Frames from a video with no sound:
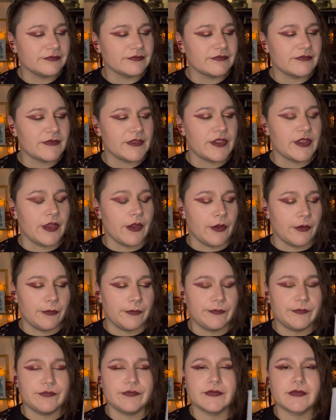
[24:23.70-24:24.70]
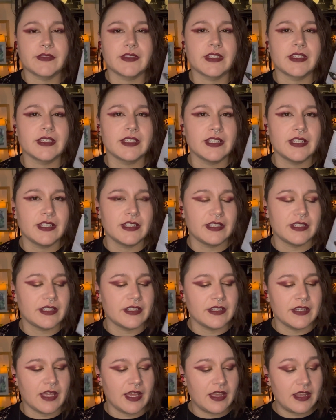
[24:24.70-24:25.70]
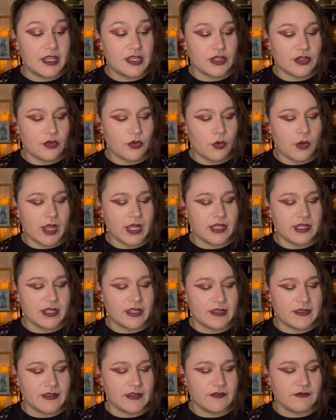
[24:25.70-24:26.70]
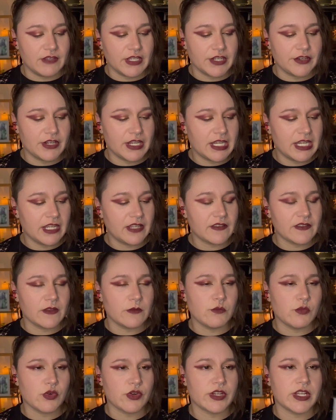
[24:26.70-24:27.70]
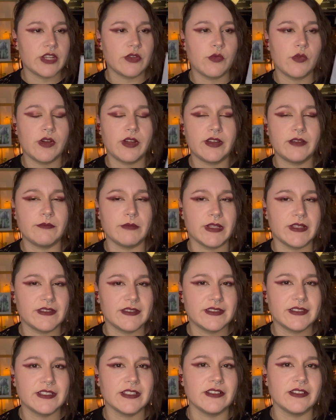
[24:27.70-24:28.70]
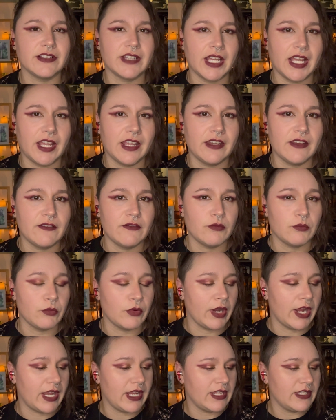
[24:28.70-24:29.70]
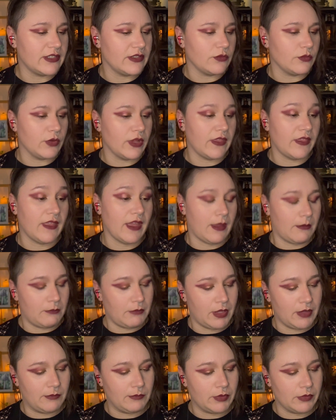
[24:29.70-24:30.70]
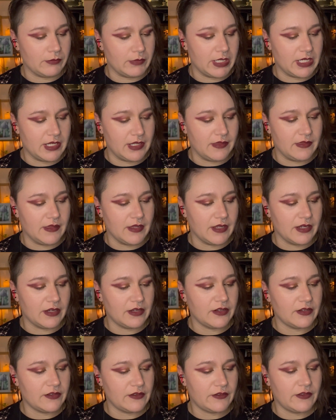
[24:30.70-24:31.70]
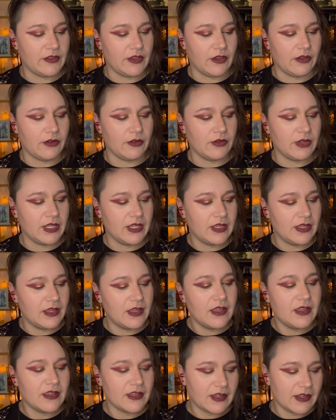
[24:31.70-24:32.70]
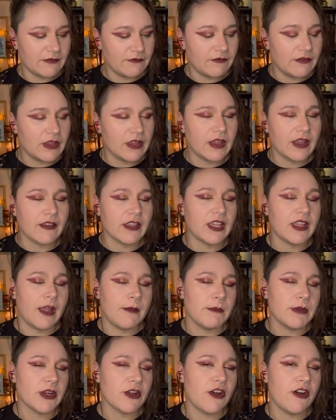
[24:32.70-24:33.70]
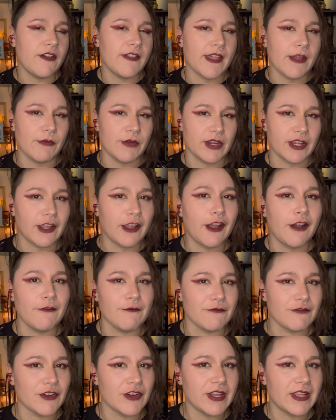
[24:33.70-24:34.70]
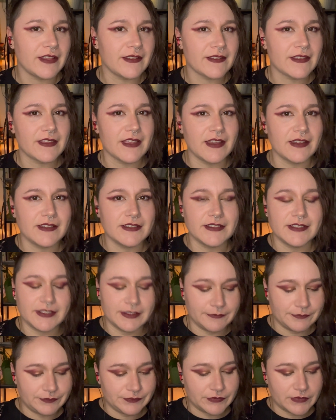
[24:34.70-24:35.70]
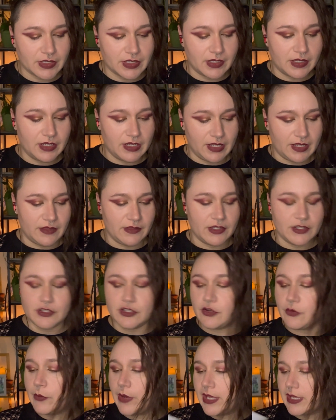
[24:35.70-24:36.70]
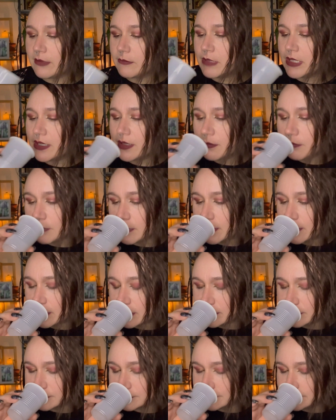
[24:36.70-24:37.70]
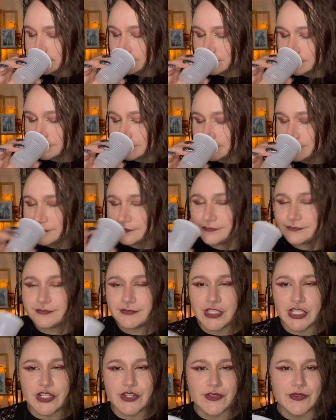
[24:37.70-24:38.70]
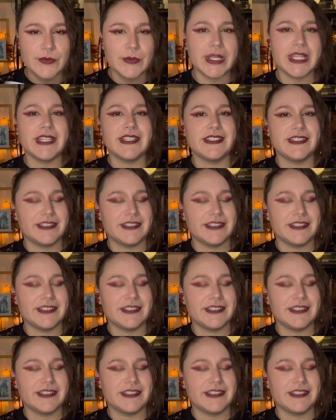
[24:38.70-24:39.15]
So, not quite as invigorating as the morning one, but still kind of bright with that peppermint in there. So, I'm going to call that one a comforting scent. And then your wake me up, and then you're sweet.